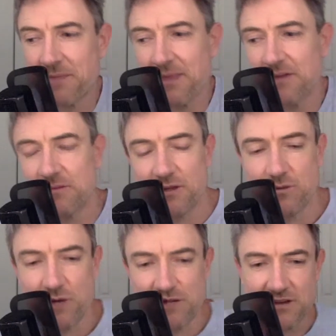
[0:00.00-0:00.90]
some of the
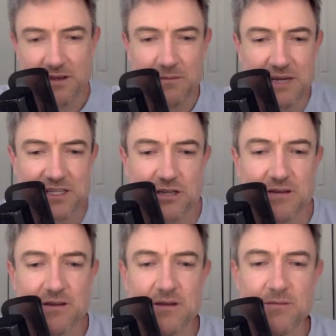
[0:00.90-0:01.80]
ones that you mentioned
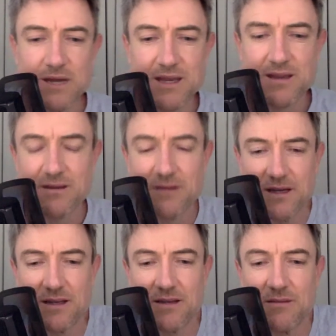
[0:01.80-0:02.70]
may
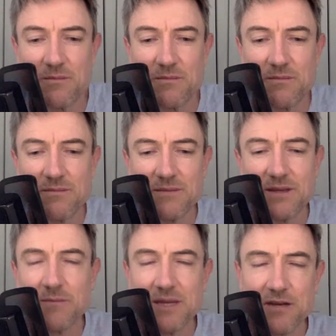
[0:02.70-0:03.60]

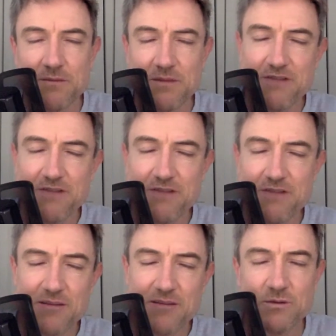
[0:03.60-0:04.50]
not be
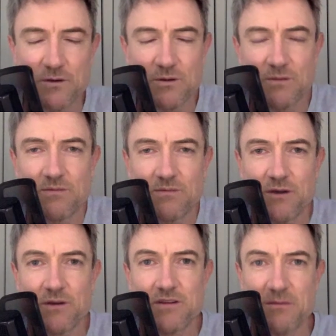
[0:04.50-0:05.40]
available to
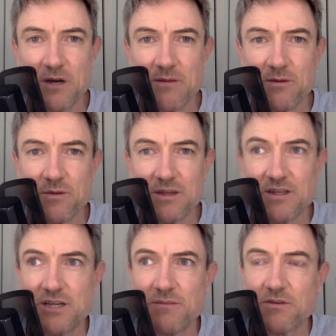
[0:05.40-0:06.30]
folks at the moment with the
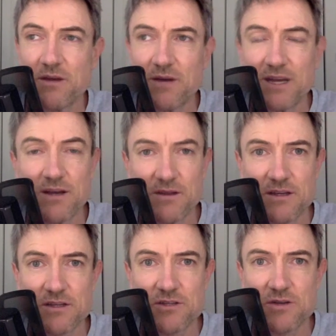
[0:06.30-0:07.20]
gyms, although I know that
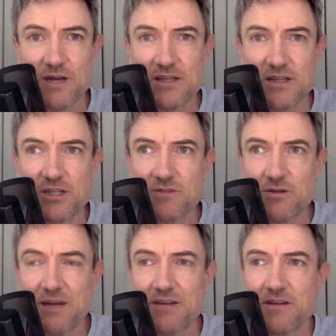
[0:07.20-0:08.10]
Australian gyms are
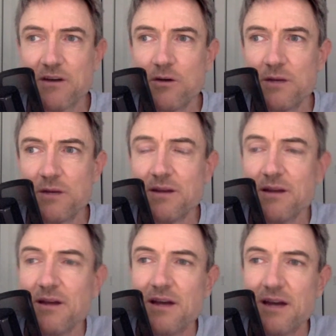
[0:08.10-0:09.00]
about to open,
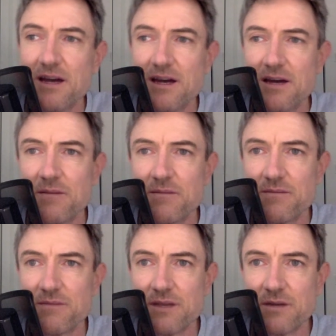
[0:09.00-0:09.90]
in
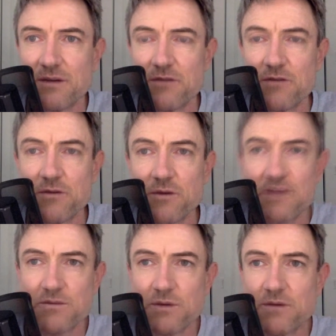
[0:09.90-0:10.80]
a few
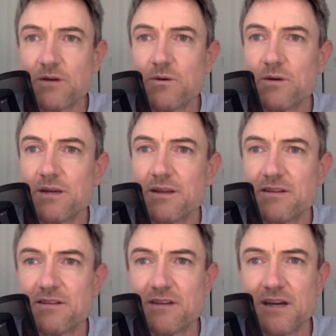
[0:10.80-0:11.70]
weeks. We're recording
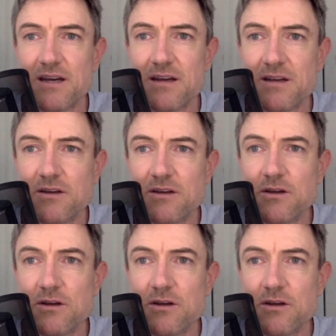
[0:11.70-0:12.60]
this
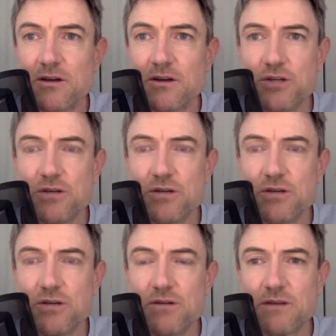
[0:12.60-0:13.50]
early
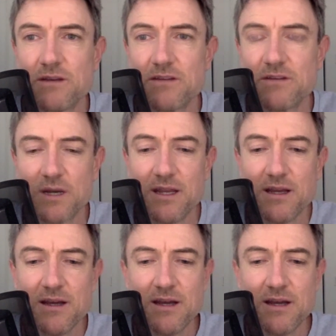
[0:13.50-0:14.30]
June 2020.